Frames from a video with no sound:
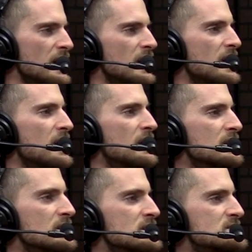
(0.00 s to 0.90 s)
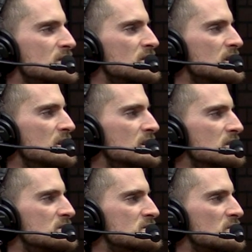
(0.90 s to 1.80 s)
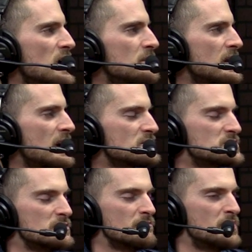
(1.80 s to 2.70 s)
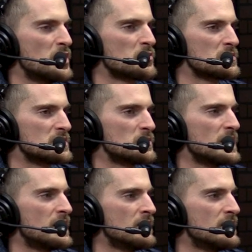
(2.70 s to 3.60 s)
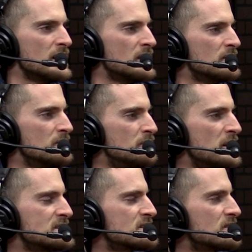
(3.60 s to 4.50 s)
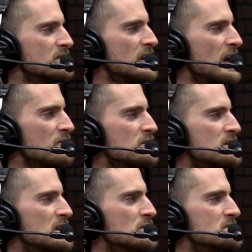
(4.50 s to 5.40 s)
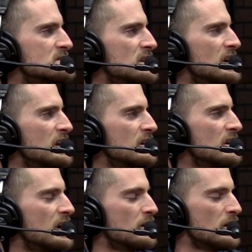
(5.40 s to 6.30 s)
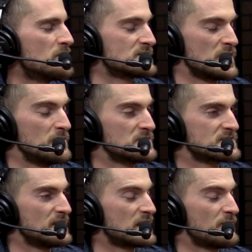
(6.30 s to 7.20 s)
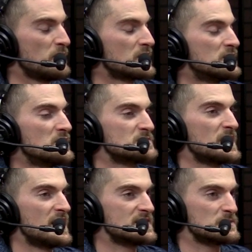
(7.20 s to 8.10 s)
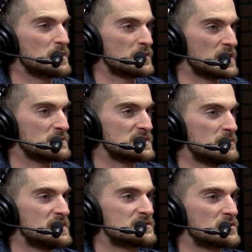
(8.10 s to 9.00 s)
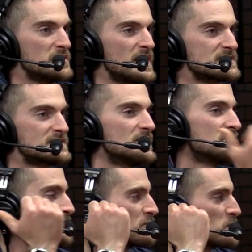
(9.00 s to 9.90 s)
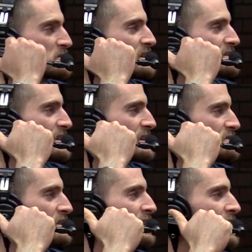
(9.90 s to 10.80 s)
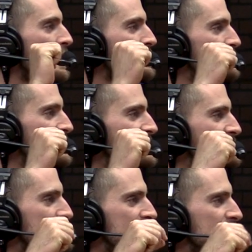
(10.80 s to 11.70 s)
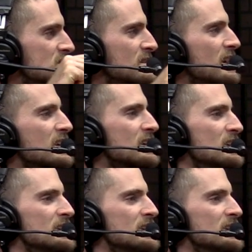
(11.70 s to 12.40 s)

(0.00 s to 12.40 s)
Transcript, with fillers: and he started getting into describing how to shoot a bow really well. And basically, everything he was saying, it, it was almost like if I would have closed my eyes, I would have thought I was in a pistol class same thing. here at Vortex Edge. Mm, it's the I mean, same because thing. it was just like,